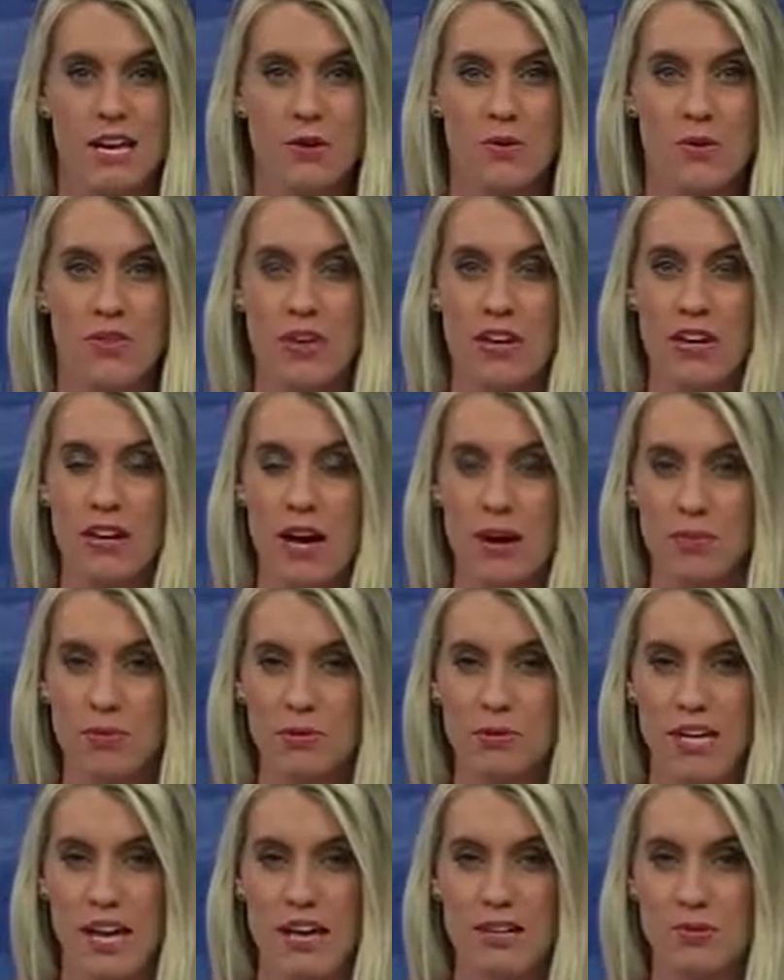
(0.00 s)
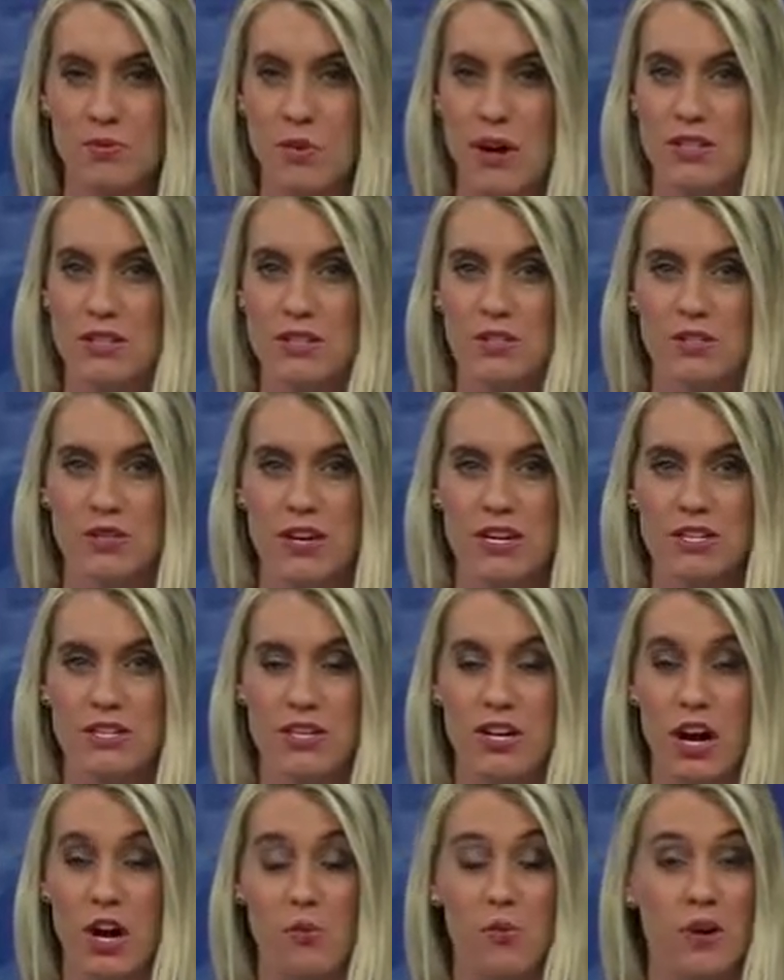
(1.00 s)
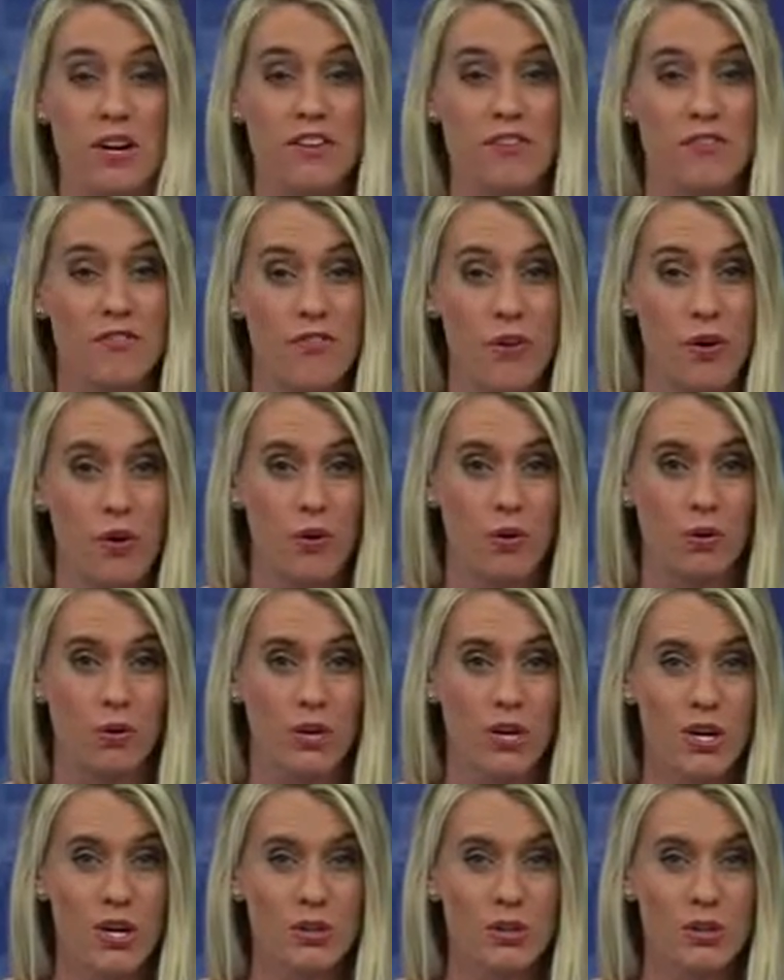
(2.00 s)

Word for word: Within a couple days, registration already full.